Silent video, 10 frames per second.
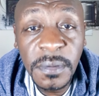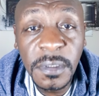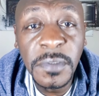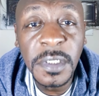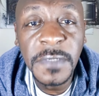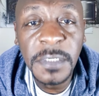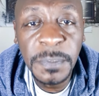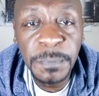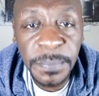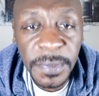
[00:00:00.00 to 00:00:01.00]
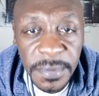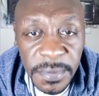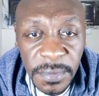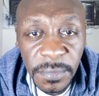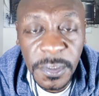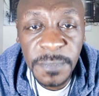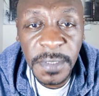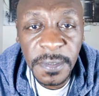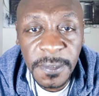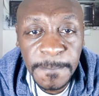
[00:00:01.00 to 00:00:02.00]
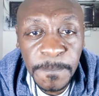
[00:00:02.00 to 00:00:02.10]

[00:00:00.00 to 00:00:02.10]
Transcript: you've got a very big purpose on this planet.